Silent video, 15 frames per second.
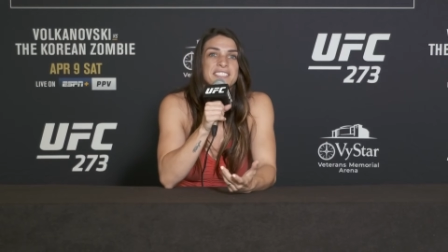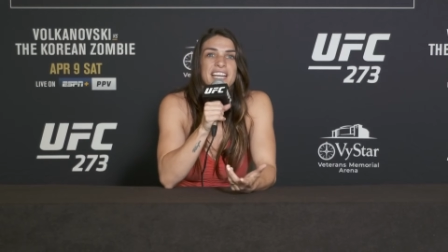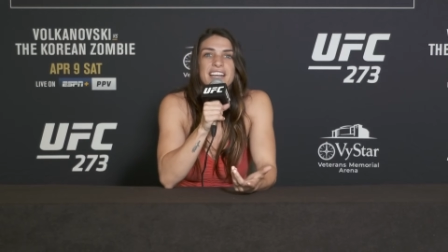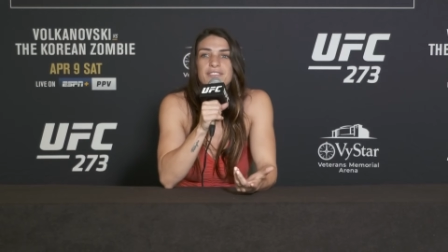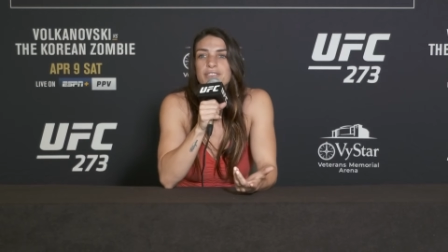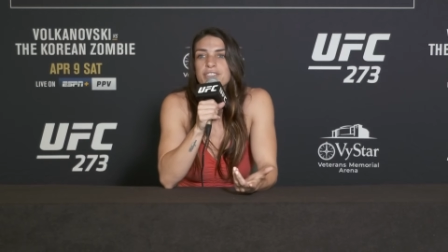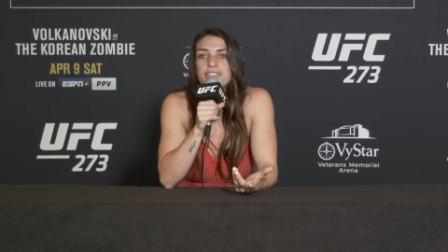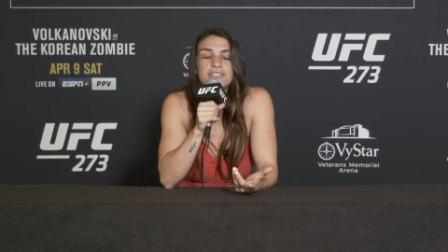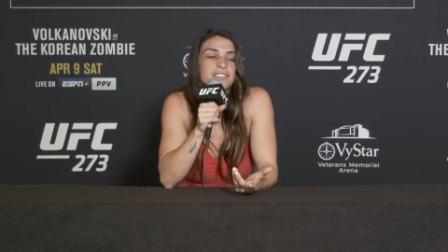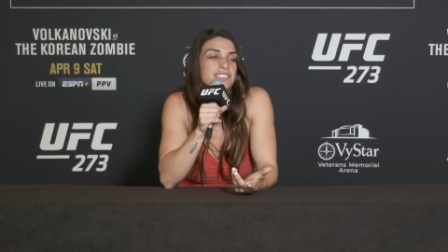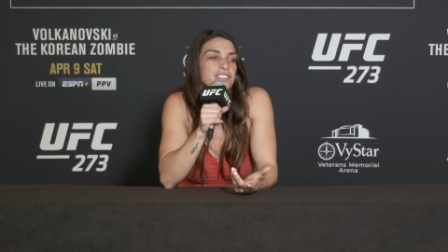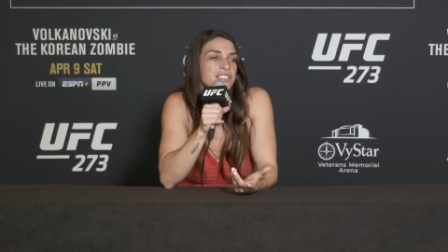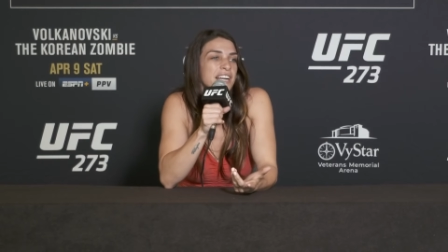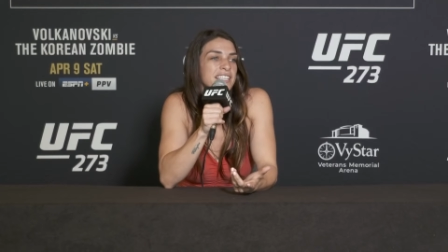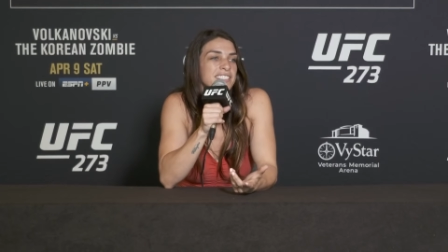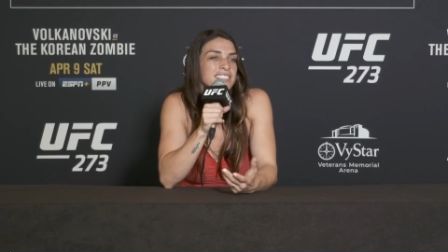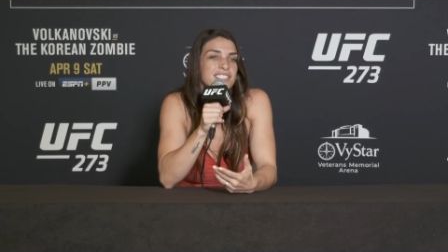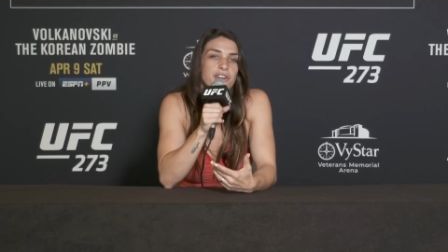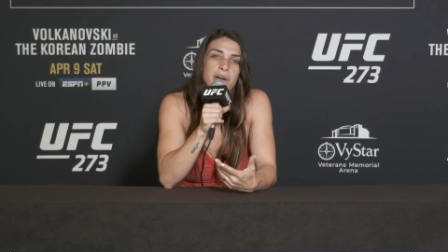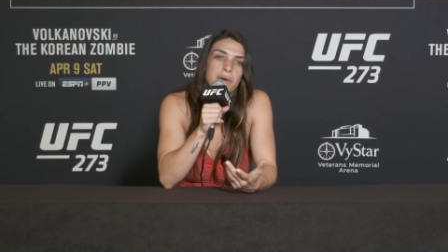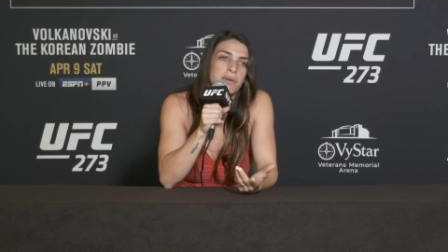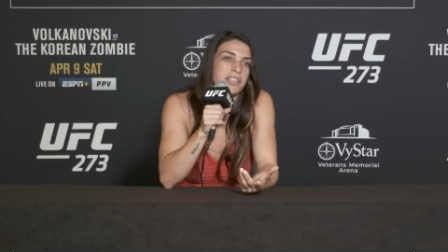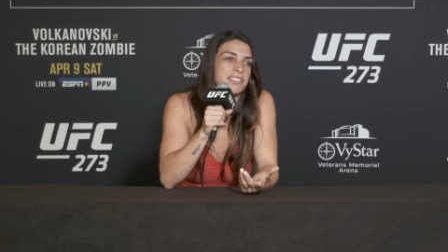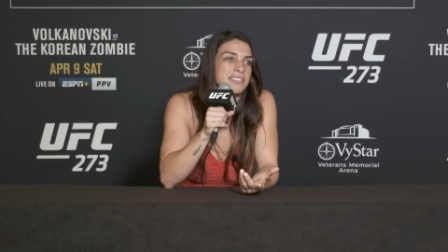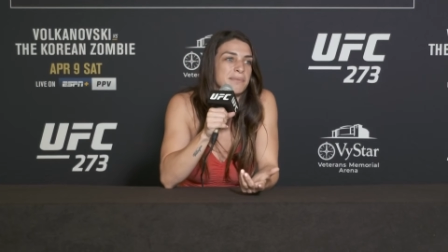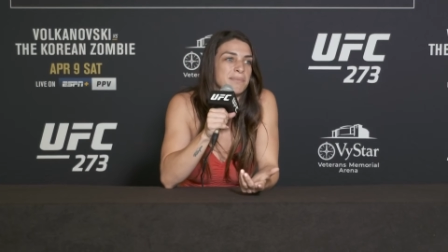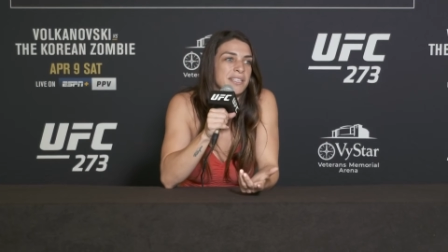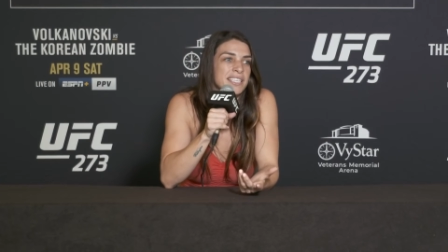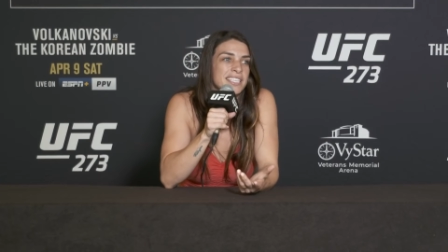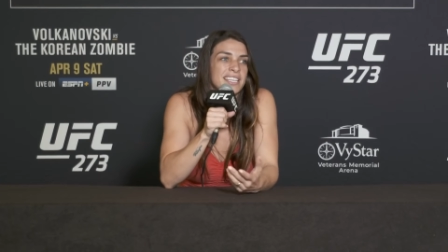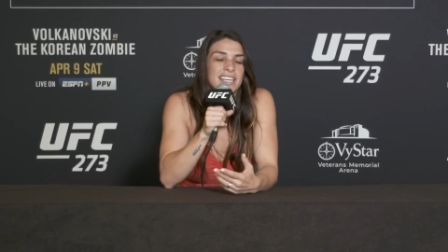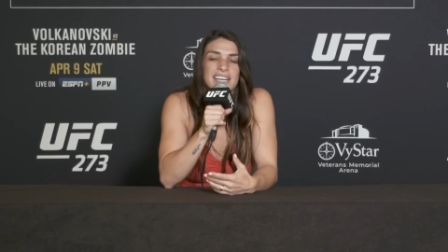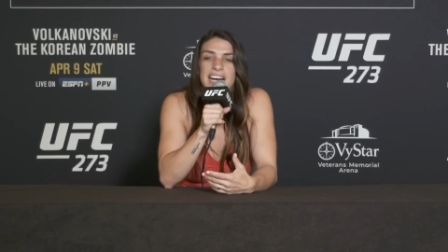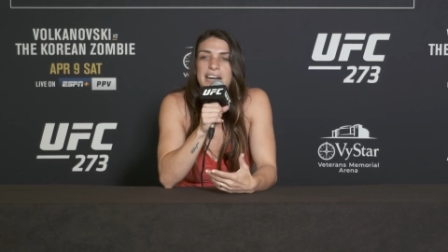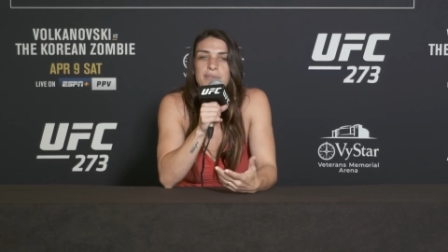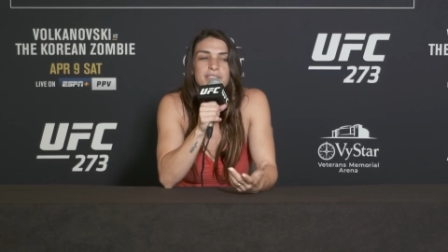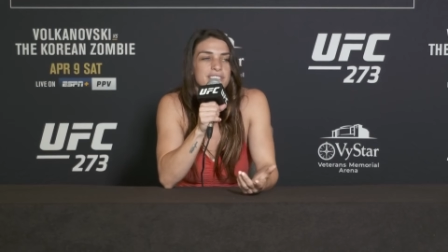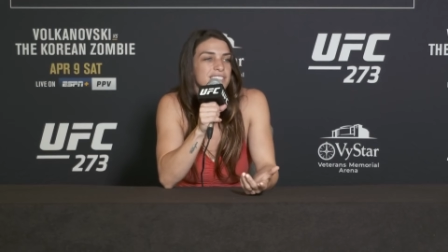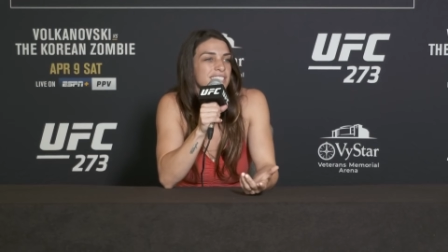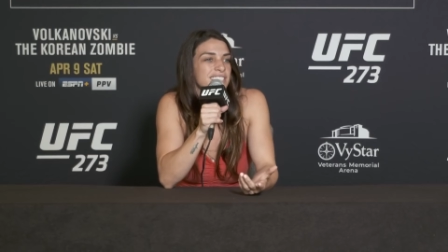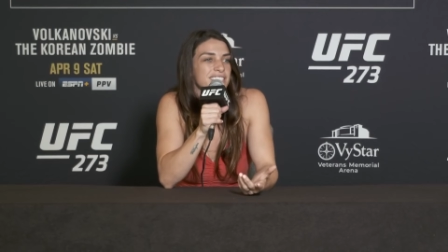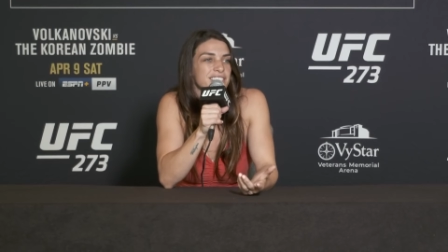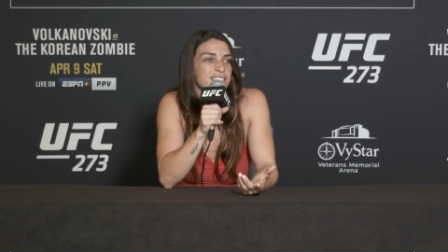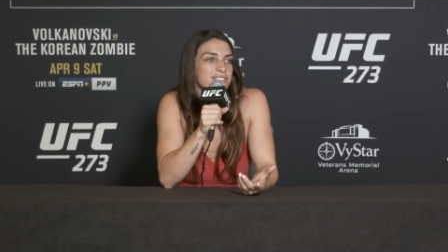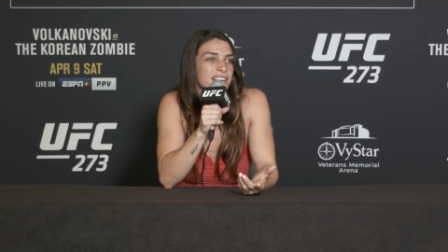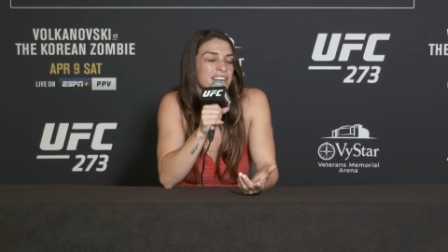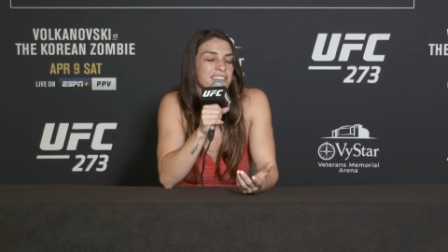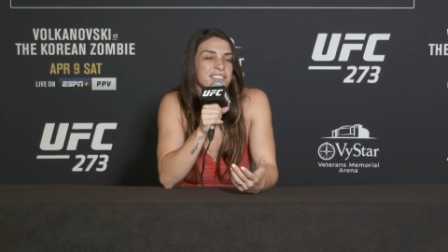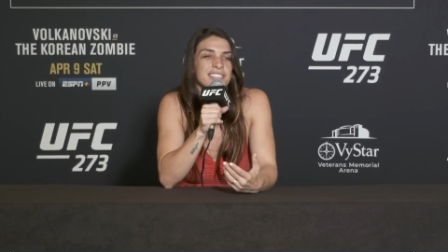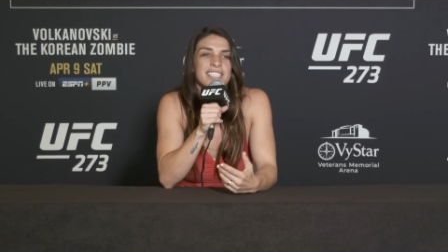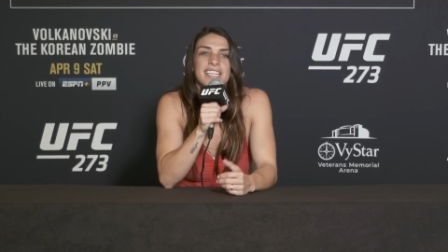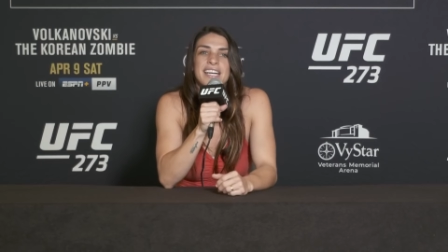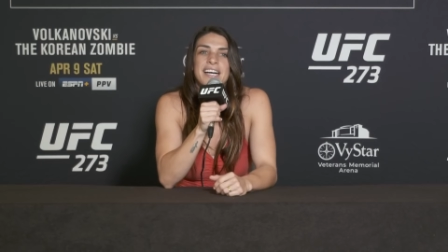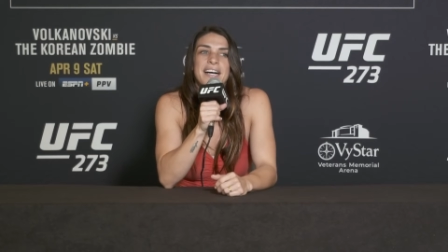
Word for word: Everyone knows the strategy. Oh, I want to submit. I want to take to the ground.